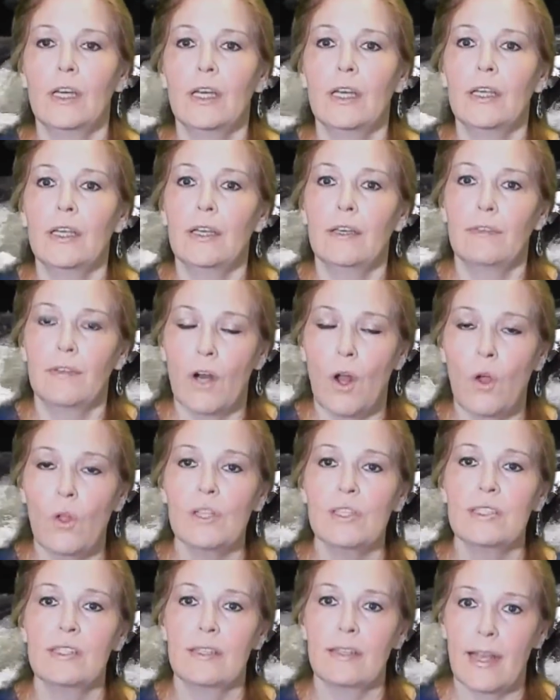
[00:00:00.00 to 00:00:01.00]
If it
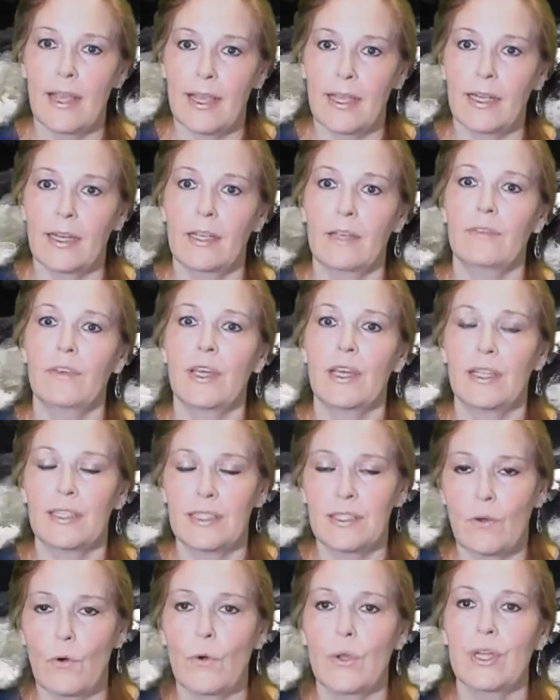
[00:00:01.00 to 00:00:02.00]
holds the negative, it's
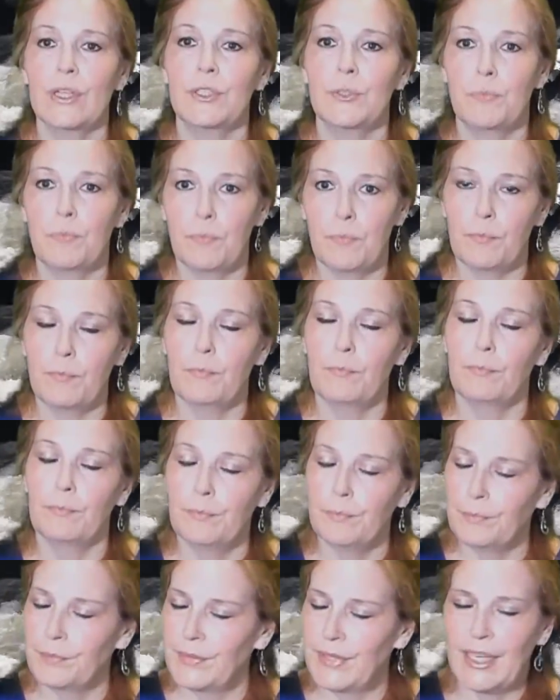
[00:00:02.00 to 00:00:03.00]
going to
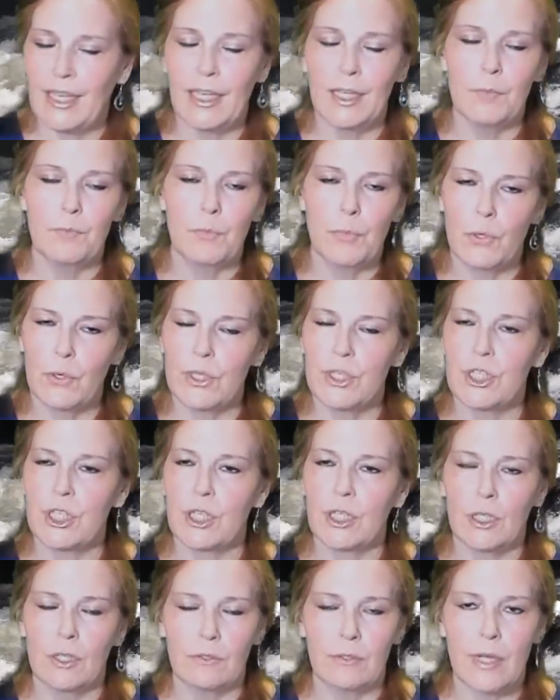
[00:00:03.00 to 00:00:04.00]
keep
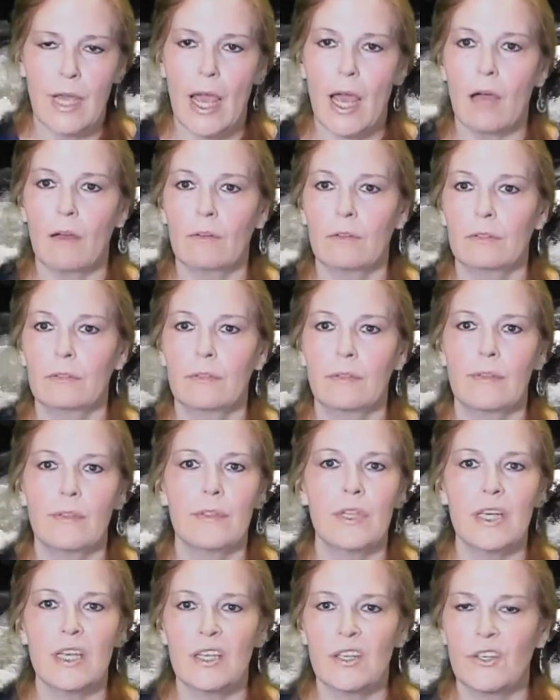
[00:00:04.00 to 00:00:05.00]
pushing you down.
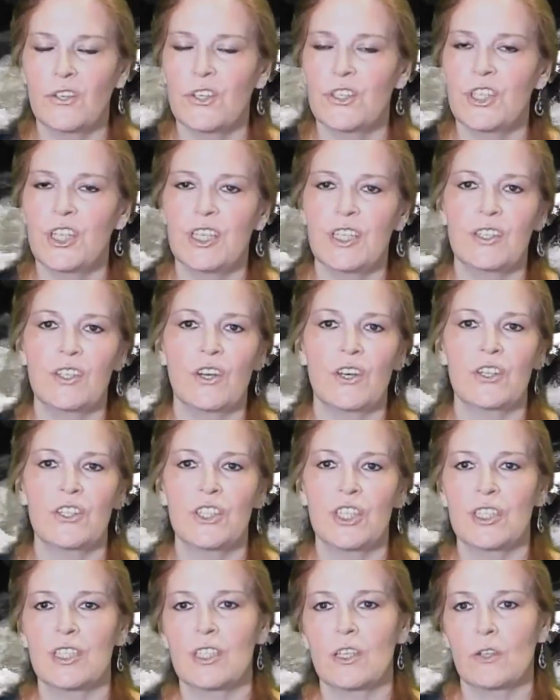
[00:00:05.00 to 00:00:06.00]
The energies are
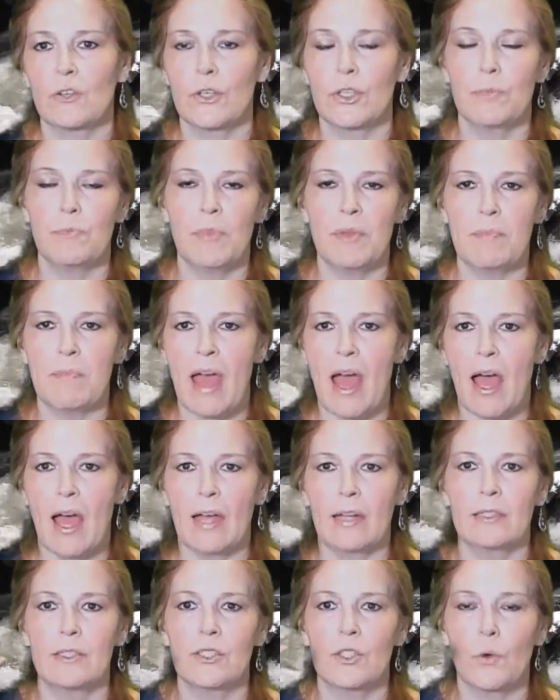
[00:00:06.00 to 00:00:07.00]
just going to be
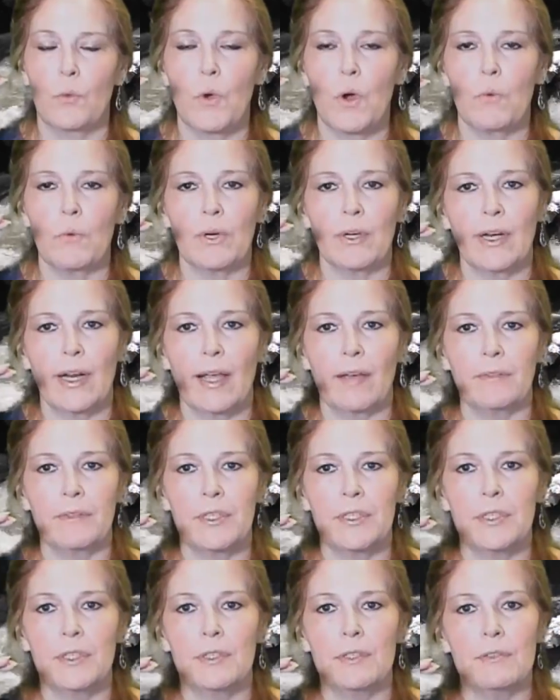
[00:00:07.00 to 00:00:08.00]
bad. So what we're going to have to
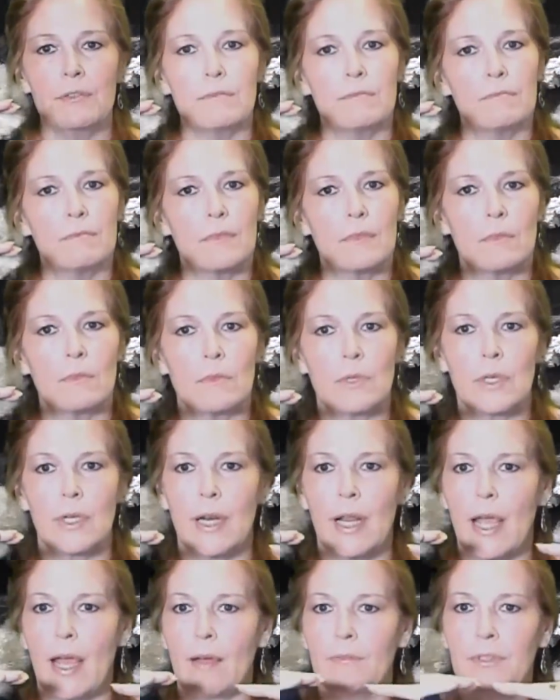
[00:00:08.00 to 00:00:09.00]
do, we're going
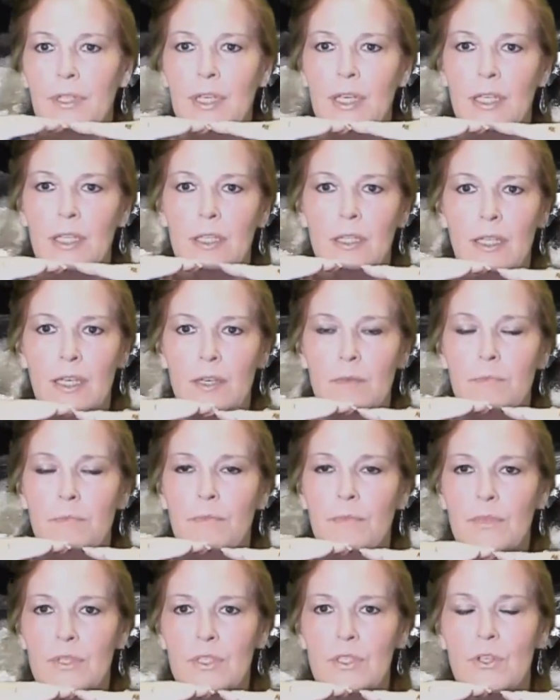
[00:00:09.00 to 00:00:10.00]
to have to get them
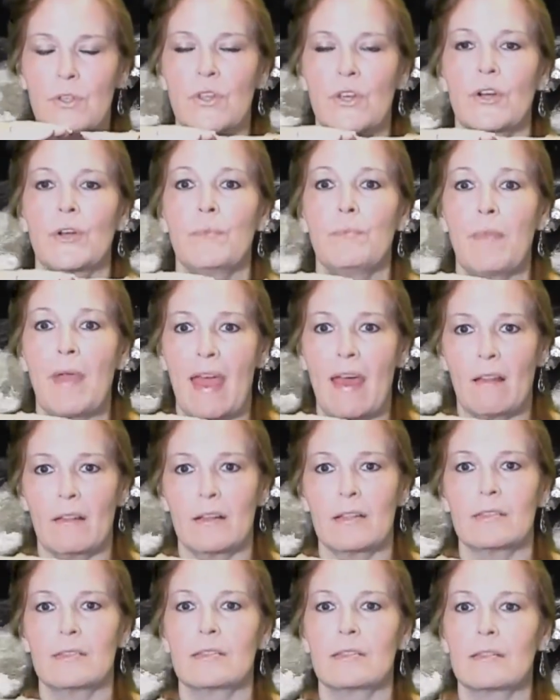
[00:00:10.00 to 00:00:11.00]
so they're in
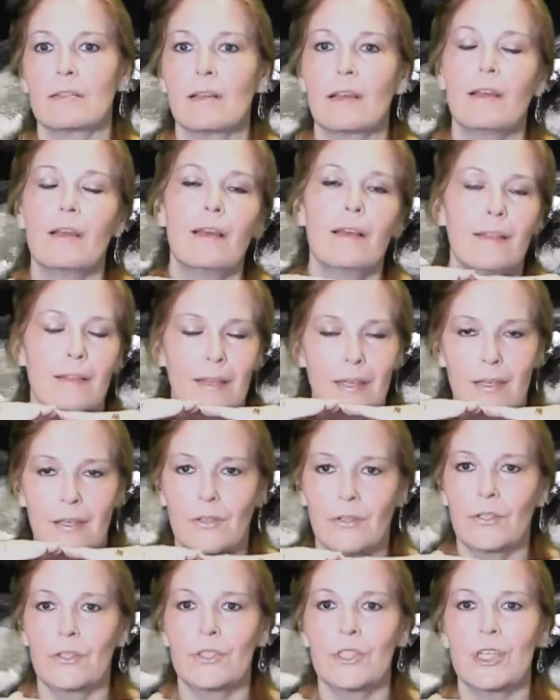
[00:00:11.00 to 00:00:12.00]
balance, the
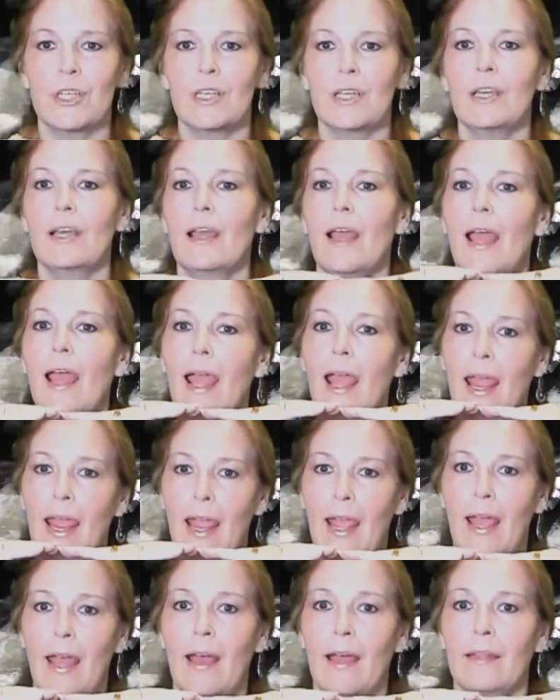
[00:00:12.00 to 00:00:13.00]
energy
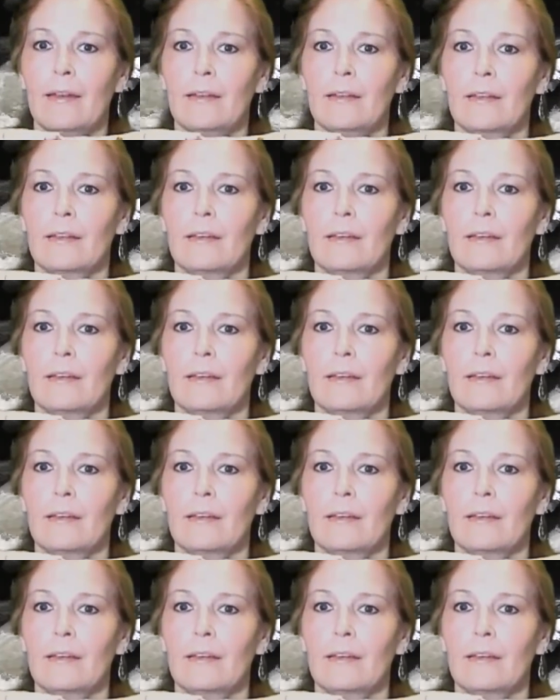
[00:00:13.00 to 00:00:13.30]
and